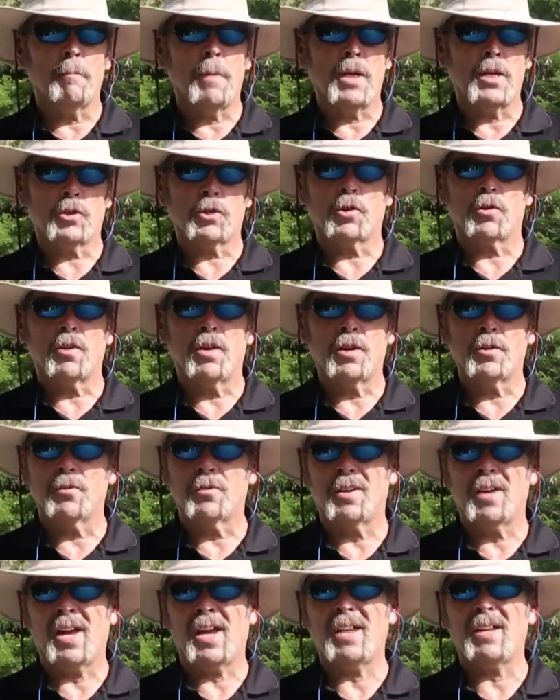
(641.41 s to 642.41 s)
measured
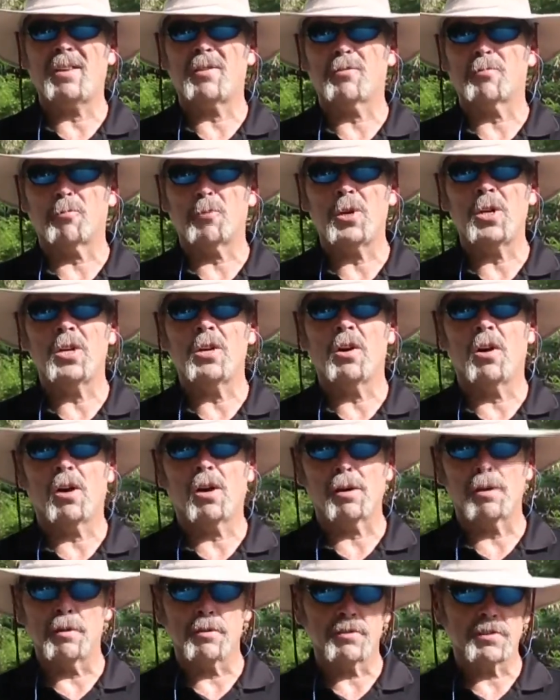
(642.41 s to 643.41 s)
183
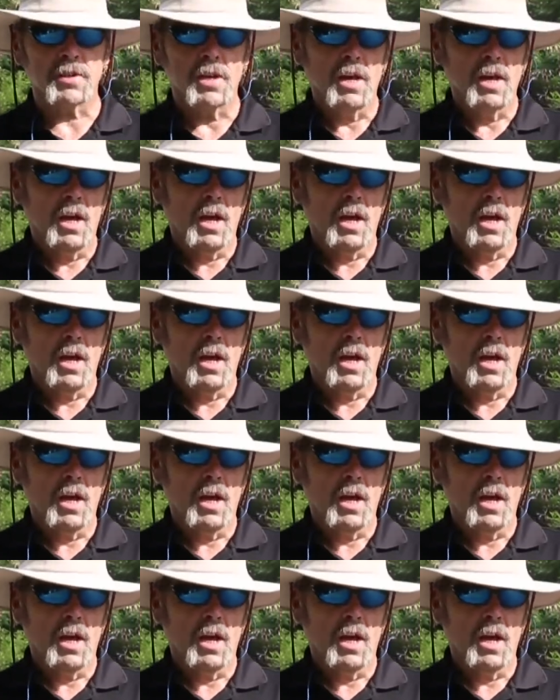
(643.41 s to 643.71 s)
yards